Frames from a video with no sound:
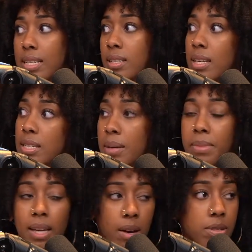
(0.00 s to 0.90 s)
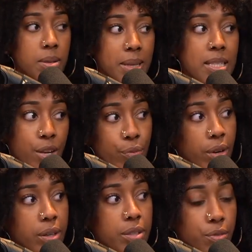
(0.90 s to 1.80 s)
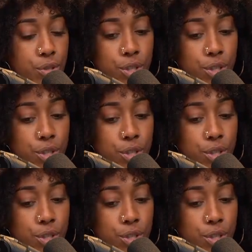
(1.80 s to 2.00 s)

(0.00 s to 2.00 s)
Because it's something else. It's something different.